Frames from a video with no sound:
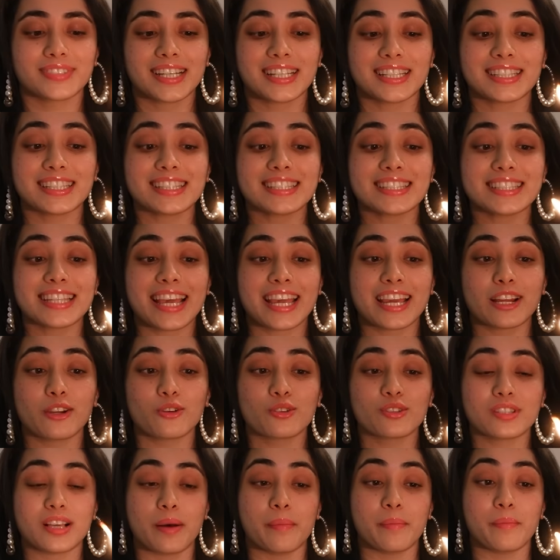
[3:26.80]
This cake
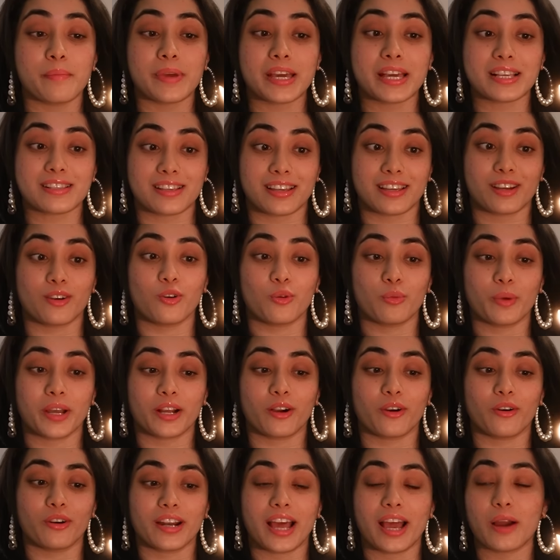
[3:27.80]
looks amazing. Oh my
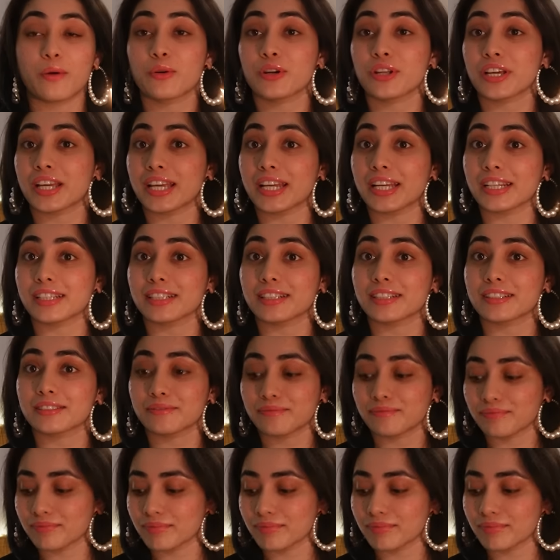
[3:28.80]
god, I want to eat it.